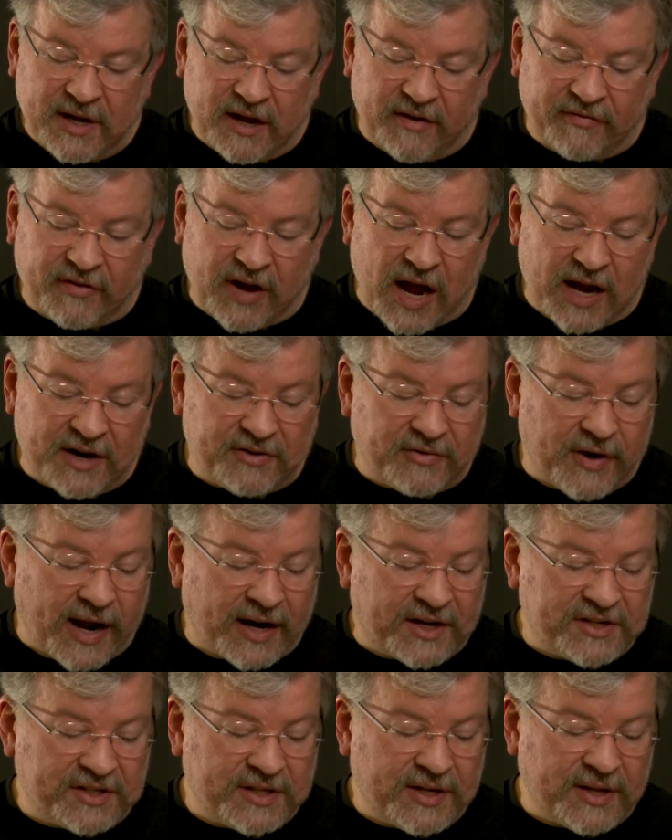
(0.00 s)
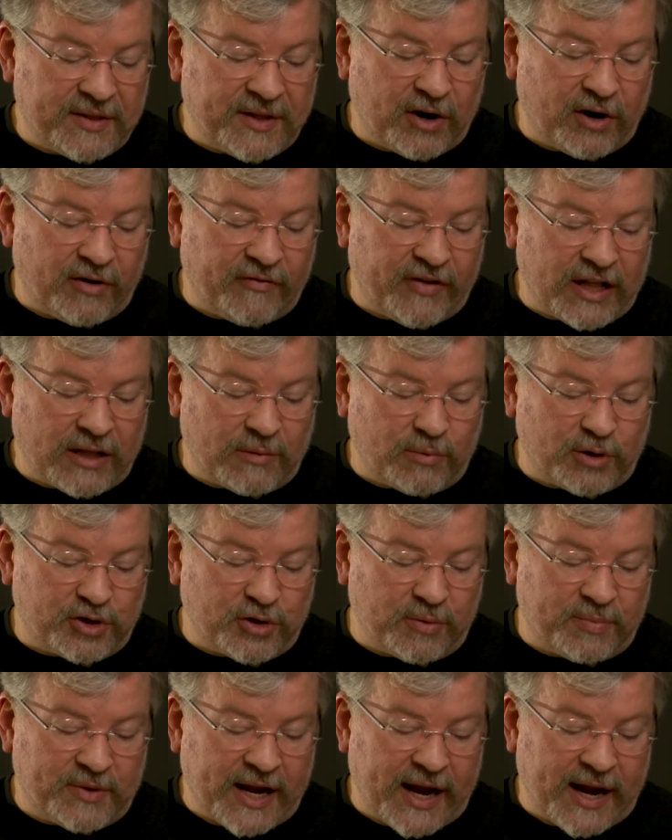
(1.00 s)
of contracts that are available
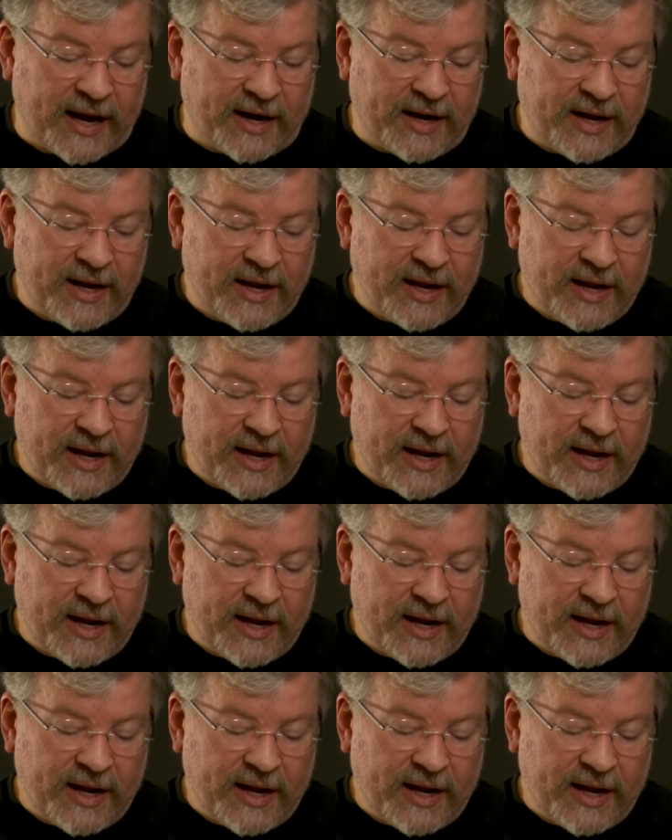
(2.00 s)
to obtain